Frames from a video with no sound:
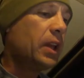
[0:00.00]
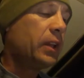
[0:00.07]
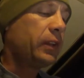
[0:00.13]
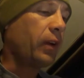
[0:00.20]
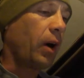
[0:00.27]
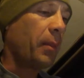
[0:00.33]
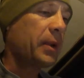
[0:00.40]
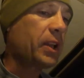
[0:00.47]

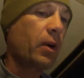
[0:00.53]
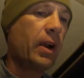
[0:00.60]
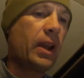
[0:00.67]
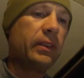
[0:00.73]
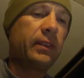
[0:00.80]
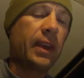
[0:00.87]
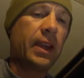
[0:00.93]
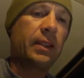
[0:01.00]
So I'm going to go
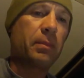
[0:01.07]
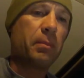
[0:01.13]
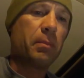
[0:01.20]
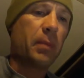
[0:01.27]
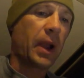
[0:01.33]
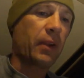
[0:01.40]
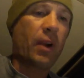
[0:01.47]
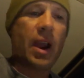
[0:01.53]
ahead and take
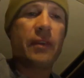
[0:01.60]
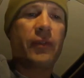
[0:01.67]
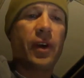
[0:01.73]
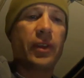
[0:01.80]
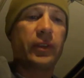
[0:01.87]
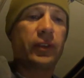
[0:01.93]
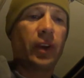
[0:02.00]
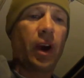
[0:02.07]
my
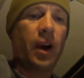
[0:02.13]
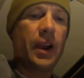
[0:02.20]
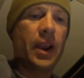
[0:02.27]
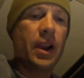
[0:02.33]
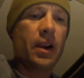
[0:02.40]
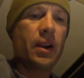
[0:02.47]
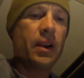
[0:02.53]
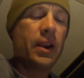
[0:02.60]
grandfather's saw
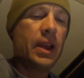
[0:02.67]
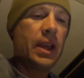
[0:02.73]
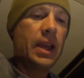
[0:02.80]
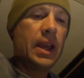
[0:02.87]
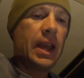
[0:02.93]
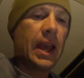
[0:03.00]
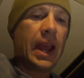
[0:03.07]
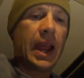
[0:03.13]
here
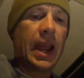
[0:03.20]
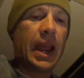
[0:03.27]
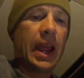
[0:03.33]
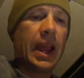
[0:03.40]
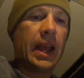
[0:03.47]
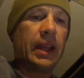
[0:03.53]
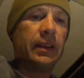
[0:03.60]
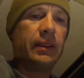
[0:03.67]

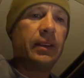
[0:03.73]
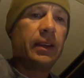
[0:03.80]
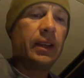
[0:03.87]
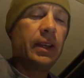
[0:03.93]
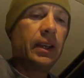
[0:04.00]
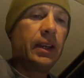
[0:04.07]
and